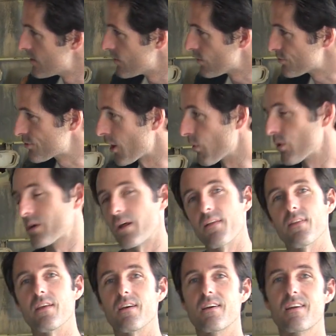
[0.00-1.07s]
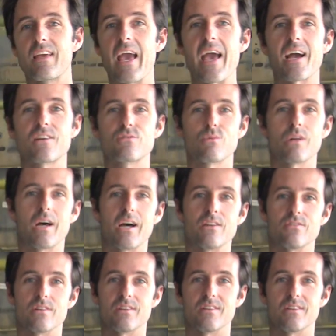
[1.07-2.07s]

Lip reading: We'll start working on the KX100.